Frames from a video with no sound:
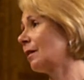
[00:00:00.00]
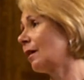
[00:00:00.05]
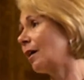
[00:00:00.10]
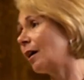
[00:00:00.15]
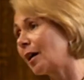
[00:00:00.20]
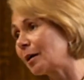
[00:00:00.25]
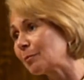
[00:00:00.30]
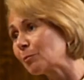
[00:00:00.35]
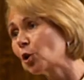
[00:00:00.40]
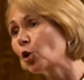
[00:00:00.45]

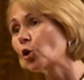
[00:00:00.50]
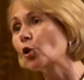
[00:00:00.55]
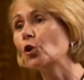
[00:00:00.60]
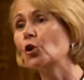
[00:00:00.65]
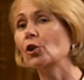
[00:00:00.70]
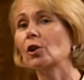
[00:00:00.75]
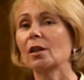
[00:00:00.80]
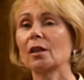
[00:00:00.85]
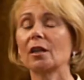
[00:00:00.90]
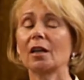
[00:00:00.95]
I'm not
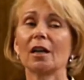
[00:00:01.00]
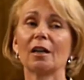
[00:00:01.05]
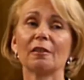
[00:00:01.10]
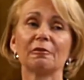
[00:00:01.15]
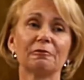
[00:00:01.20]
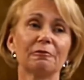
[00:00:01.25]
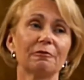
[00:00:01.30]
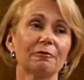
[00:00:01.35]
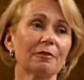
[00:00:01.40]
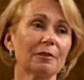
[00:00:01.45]
good
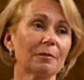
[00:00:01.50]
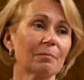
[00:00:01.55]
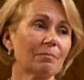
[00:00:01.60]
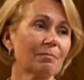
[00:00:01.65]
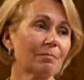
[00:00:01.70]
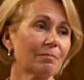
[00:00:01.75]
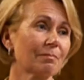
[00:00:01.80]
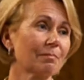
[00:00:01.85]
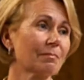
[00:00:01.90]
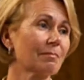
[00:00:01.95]
enough,
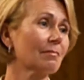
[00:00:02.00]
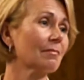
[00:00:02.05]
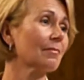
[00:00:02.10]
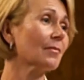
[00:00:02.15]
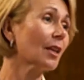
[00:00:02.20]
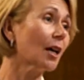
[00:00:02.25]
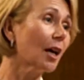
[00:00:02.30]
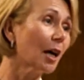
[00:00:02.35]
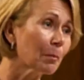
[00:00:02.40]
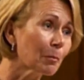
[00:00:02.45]

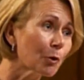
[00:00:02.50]
I'm